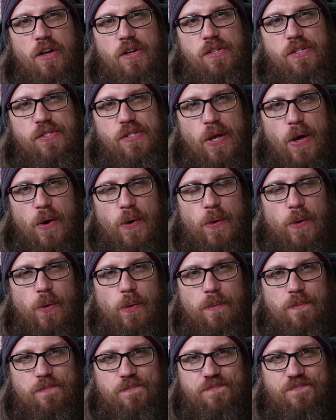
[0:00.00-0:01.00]

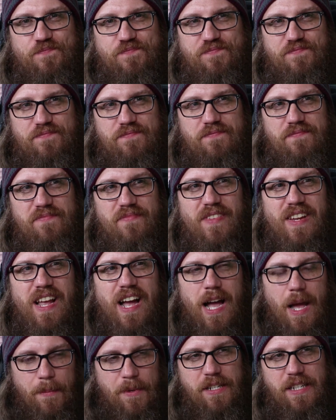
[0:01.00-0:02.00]
So
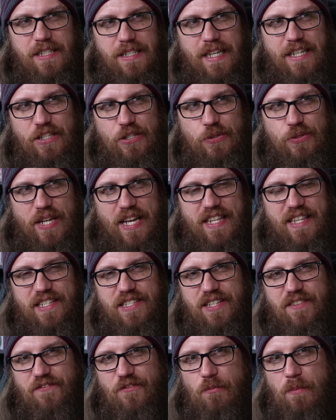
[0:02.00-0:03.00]
I'm going to let you take
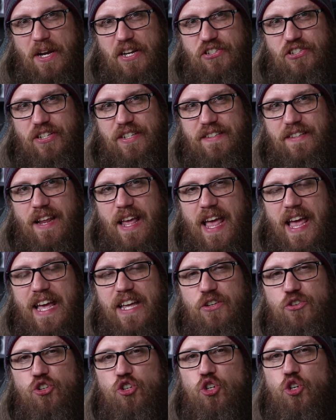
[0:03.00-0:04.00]
this information
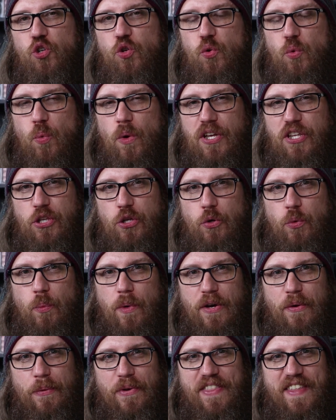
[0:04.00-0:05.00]
and do what you
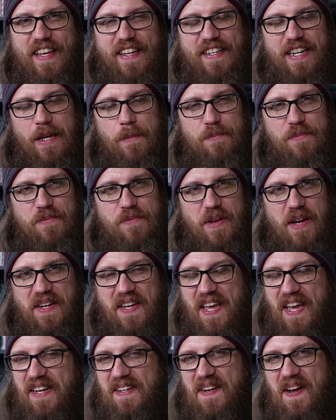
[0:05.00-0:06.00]
will with it. I'm,
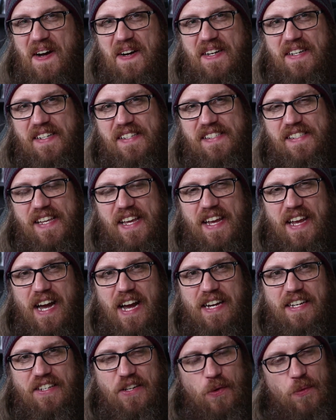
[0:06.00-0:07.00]
again, not going to say
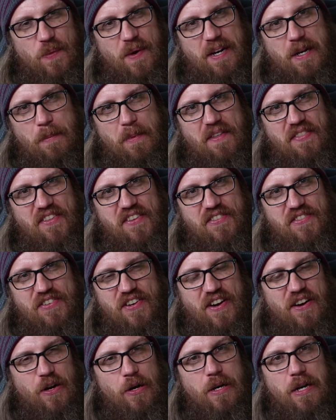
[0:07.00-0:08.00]
I don't recommend this
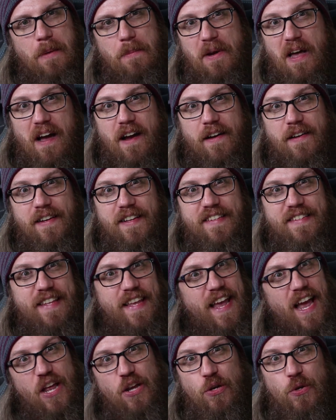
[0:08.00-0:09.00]
chair, and I'm not going to
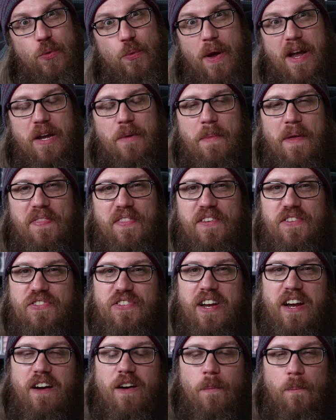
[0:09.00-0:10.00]
say I do recommend this
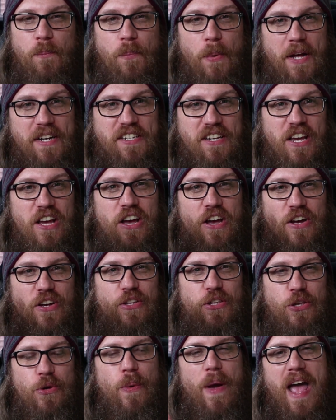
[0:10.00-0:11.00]
chair. But
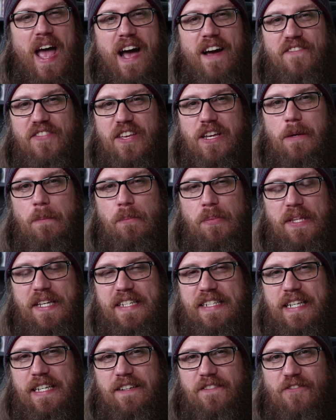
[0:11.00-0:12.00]
you have the
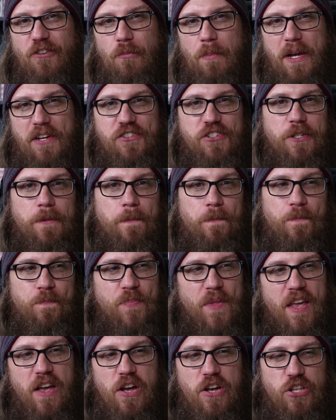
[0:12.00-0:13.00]
complete information.
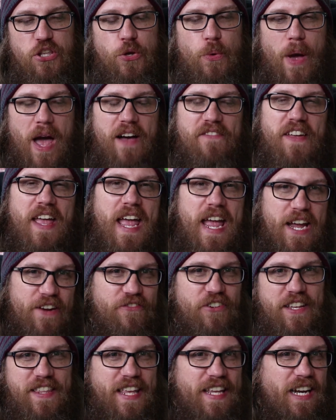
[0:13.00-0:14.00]
You have
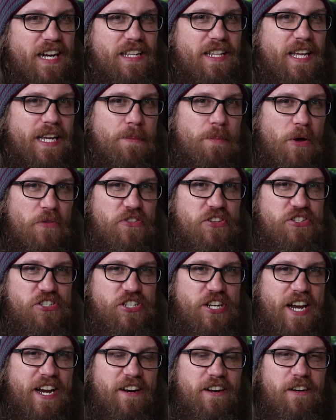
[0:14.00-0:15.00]
everything I like about this
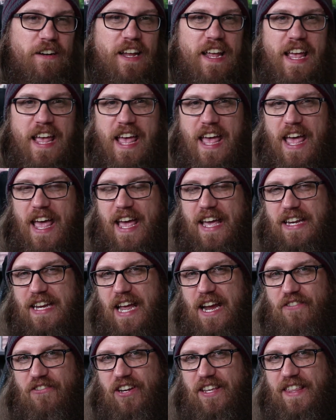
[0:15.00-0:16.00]
chair and
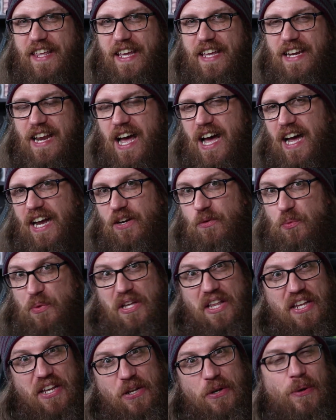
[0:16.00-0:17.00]
everything I
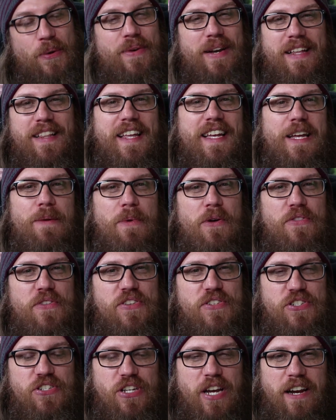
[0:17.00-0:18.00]
really do not like about
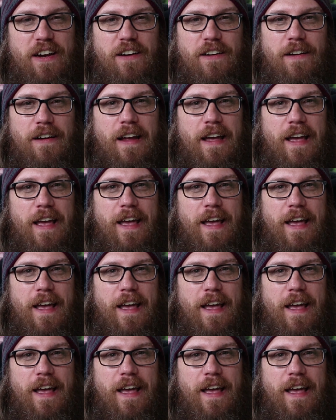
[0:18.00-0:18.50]
this chair.